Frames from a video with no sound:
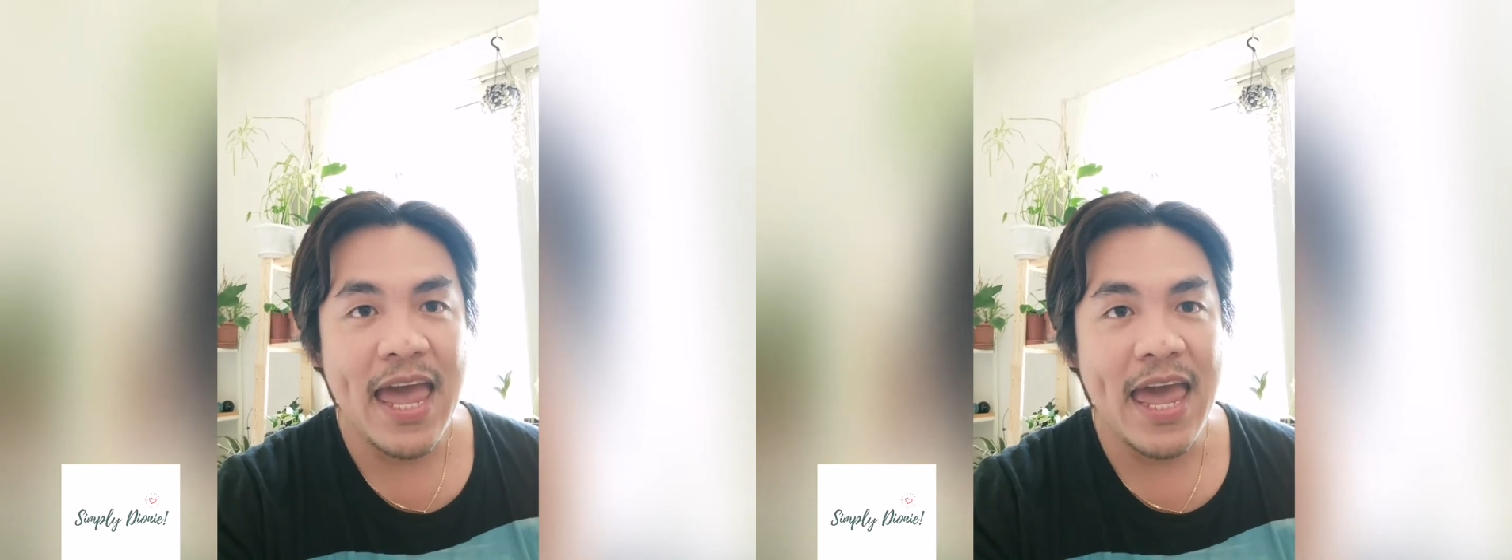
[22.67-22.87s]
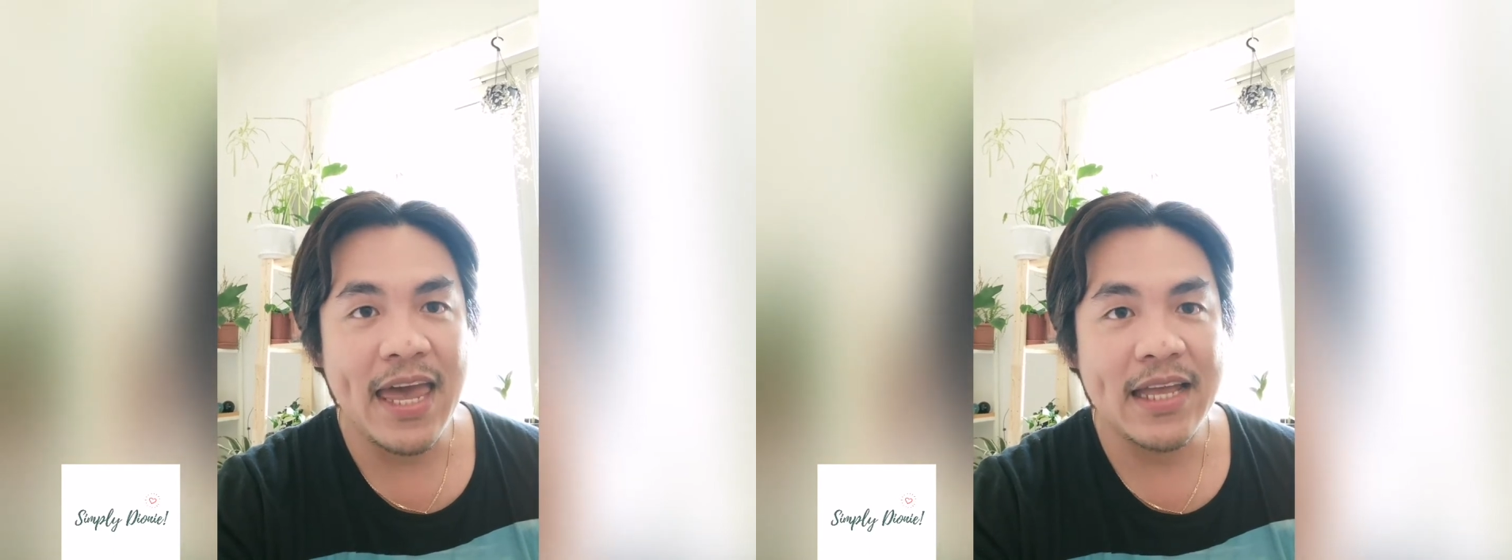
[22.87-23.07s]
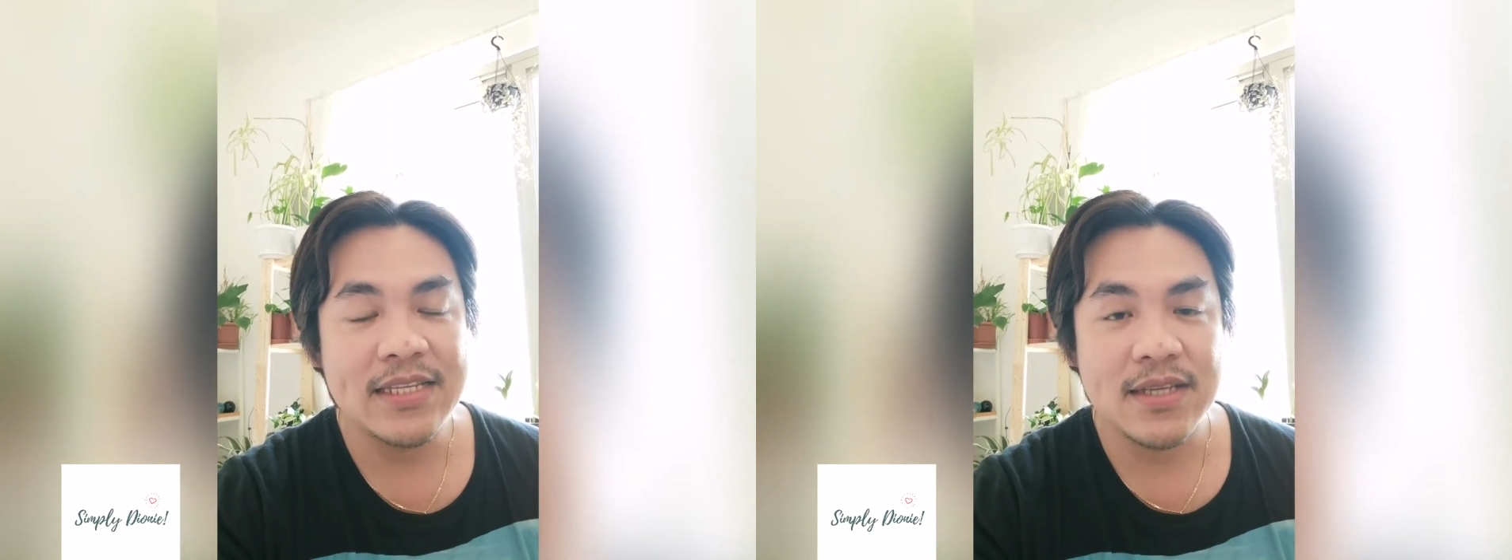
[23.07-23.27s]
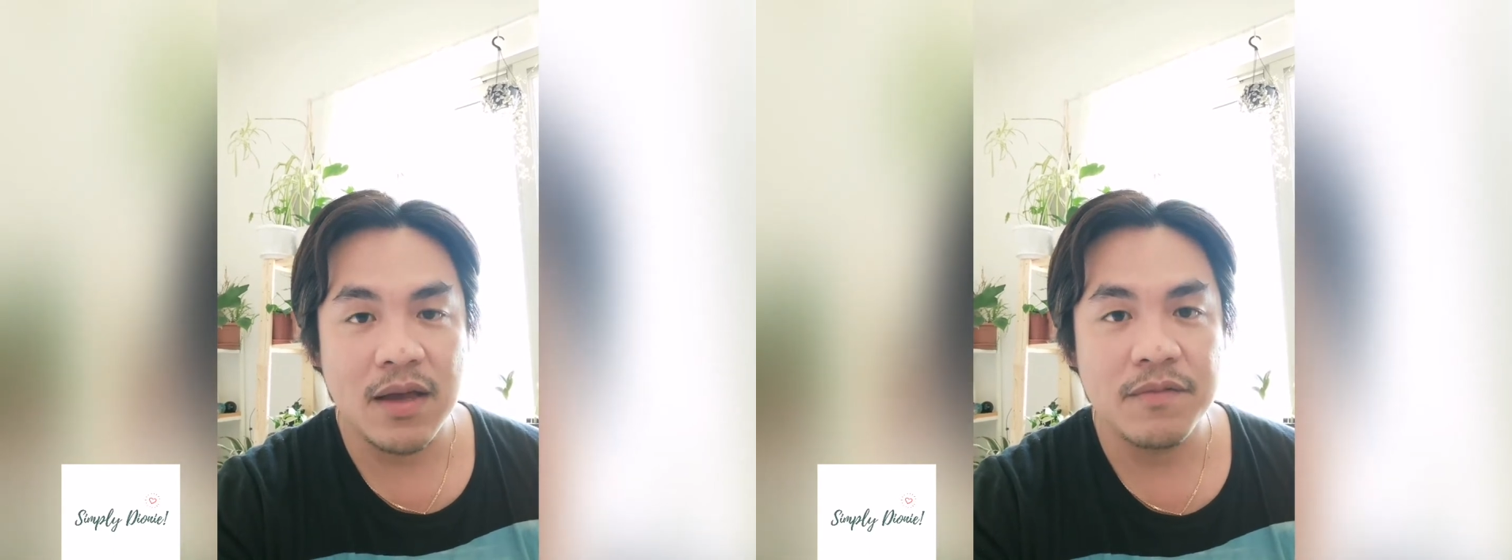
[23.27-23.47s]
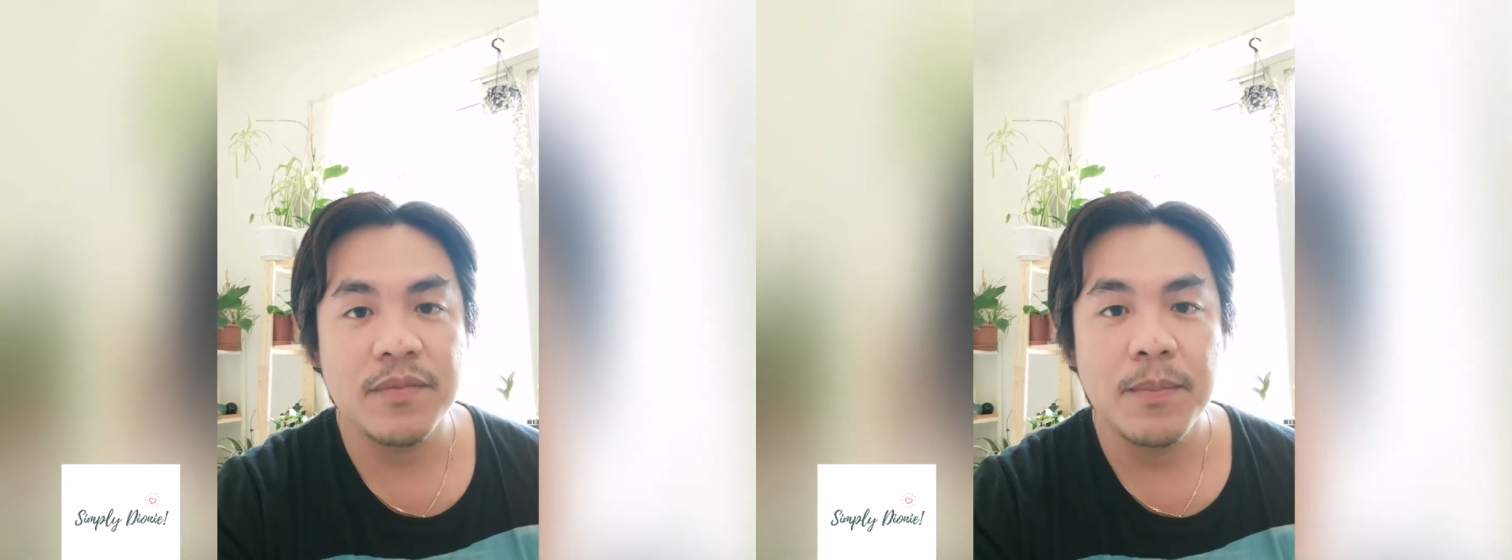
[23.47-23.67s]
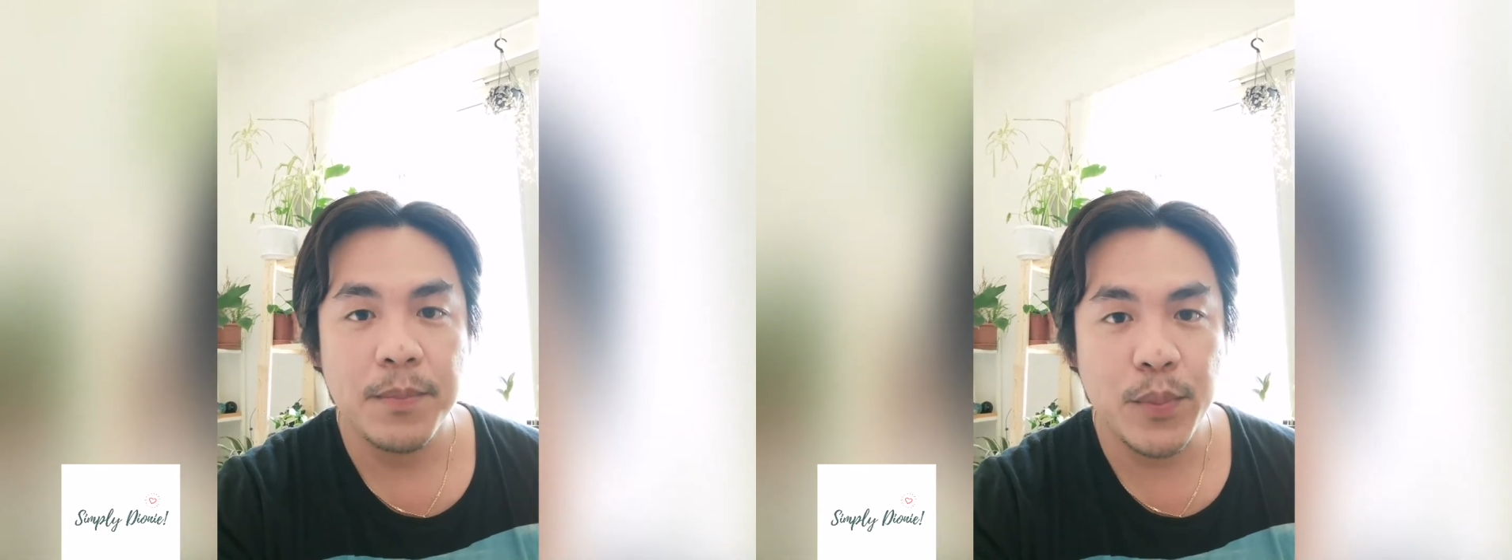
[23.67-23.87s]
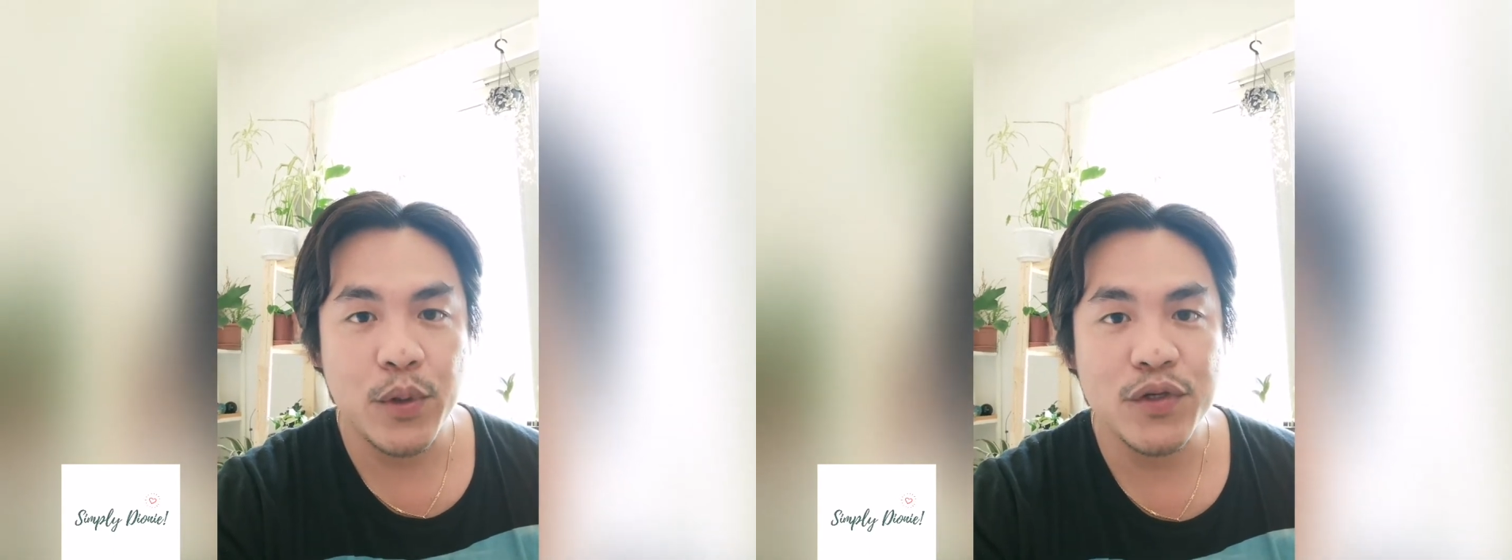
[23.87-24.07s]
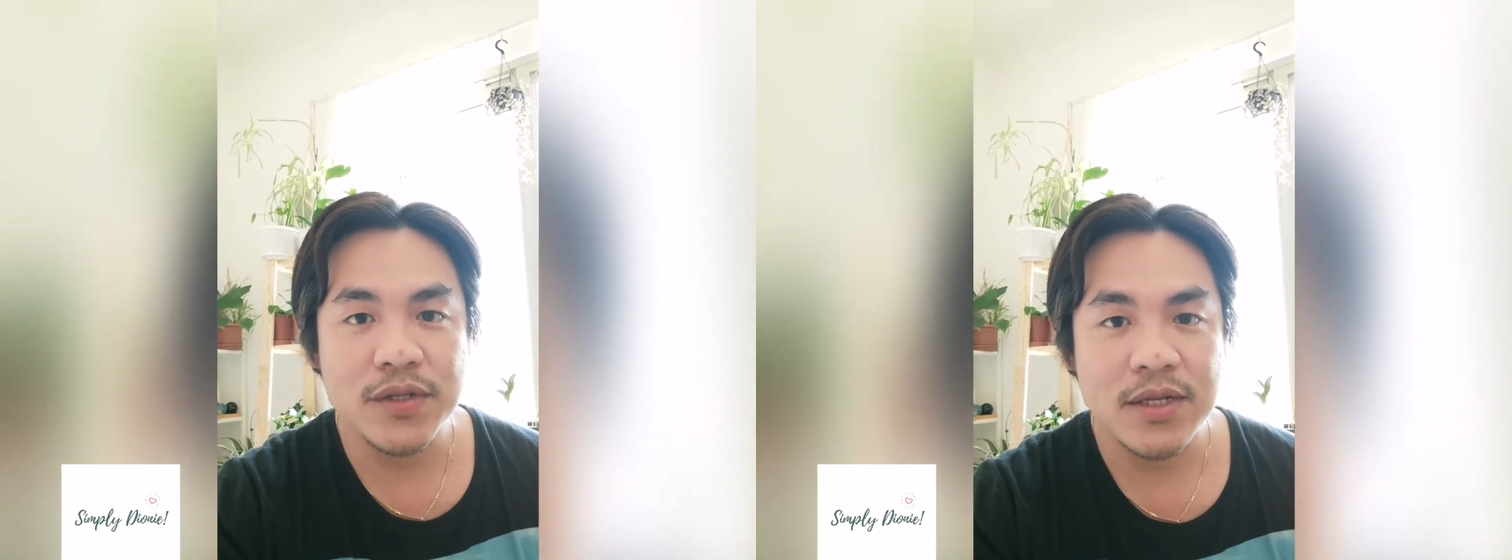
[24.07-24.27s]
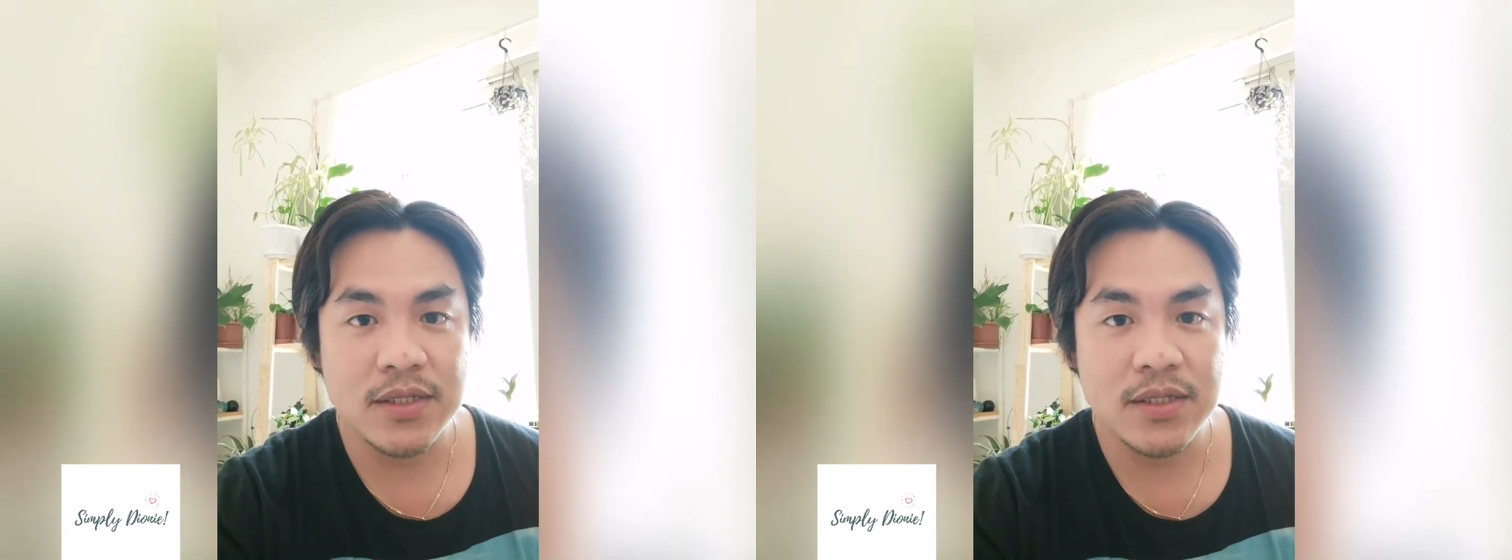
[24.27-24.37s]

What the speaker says: and some personal